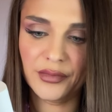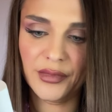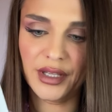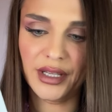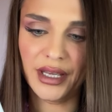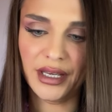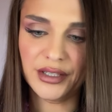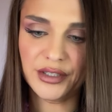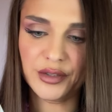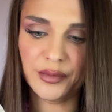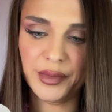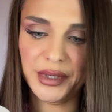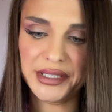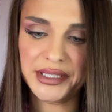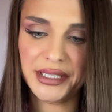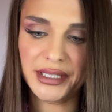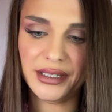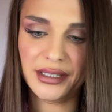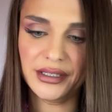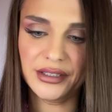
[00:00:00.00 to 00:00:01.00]
Yeah, so
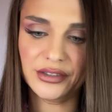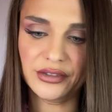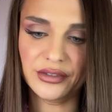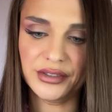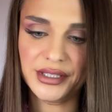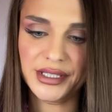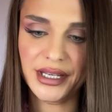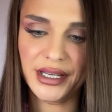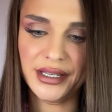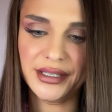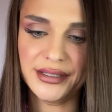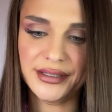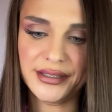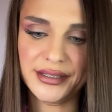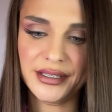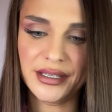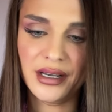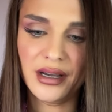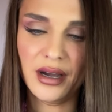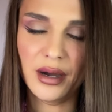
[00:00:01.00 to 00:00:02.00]
basically it
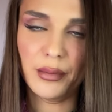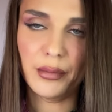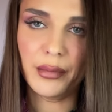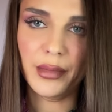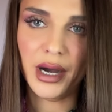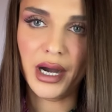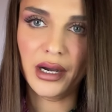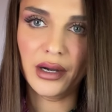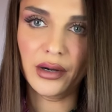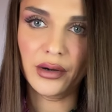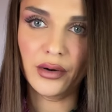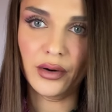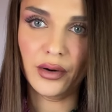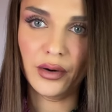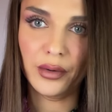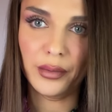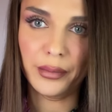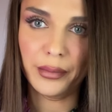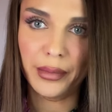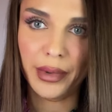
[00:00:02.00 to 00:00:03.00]
contains
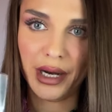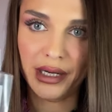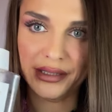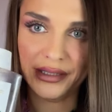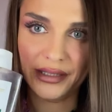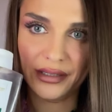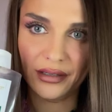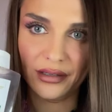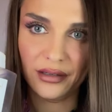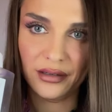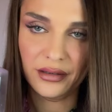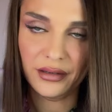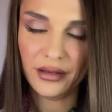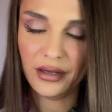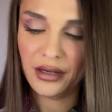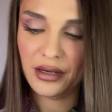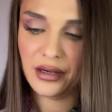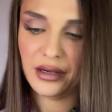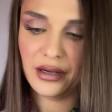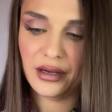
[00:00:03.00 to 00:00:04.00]
mango butter
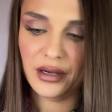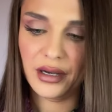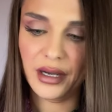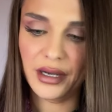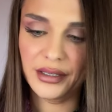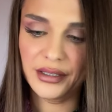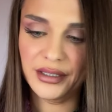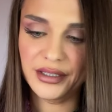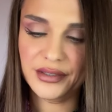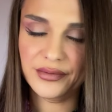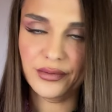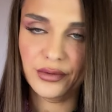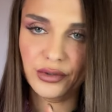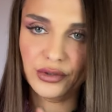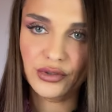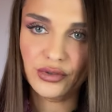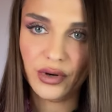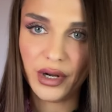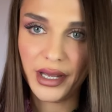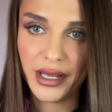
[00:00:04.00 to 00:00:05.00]
and it's for
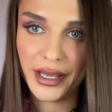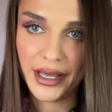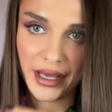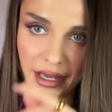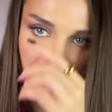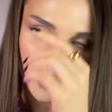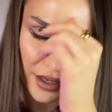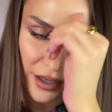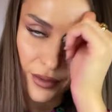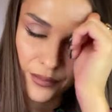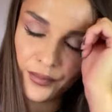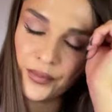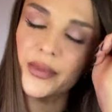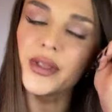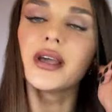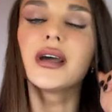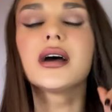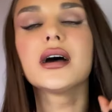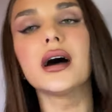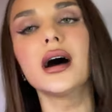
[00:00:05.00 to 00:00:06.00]
dry hair.
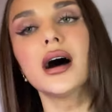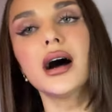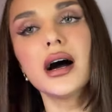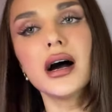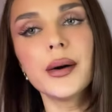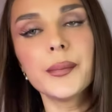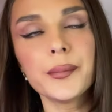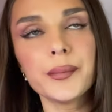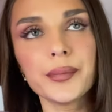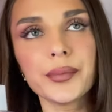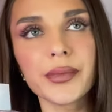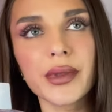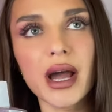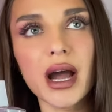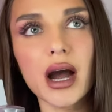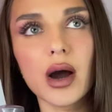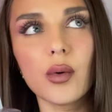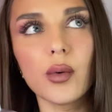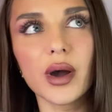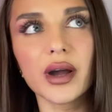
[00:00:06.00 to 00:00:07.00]

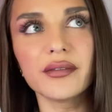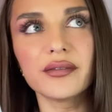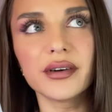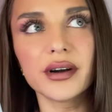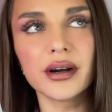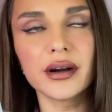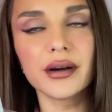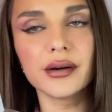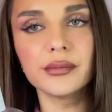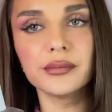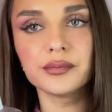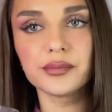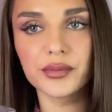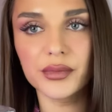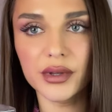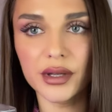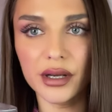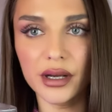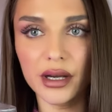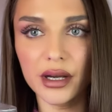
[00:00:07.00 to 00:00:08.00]
However,
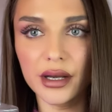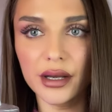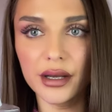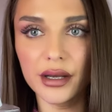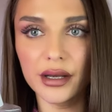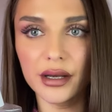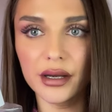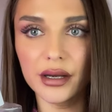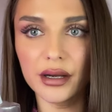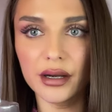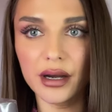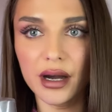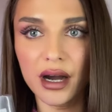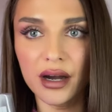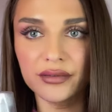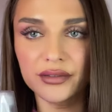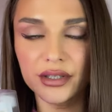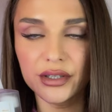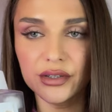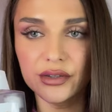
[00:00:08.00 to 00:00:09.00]

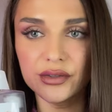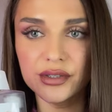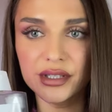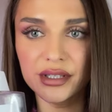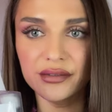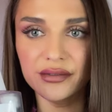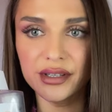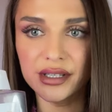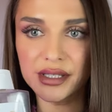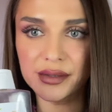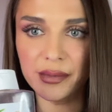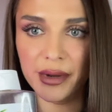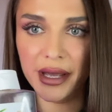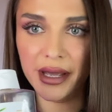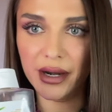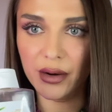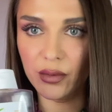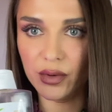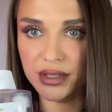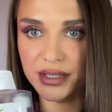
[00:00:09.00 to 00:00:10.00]
after using this, my
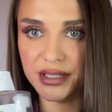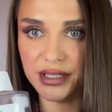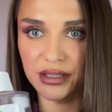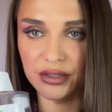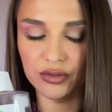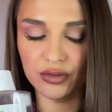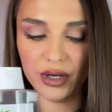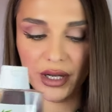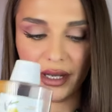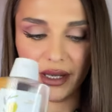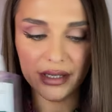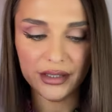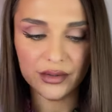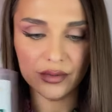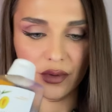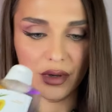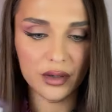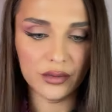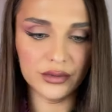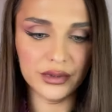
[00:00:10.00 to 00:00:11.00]
hair was still dry, hence
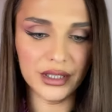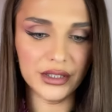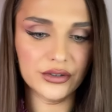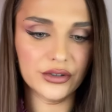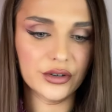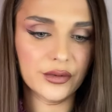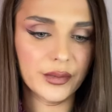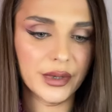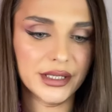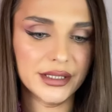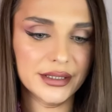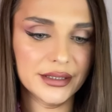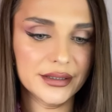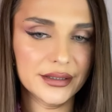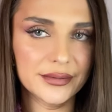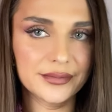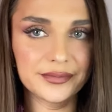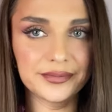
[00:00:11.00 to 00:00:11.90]
why I would not recommend it.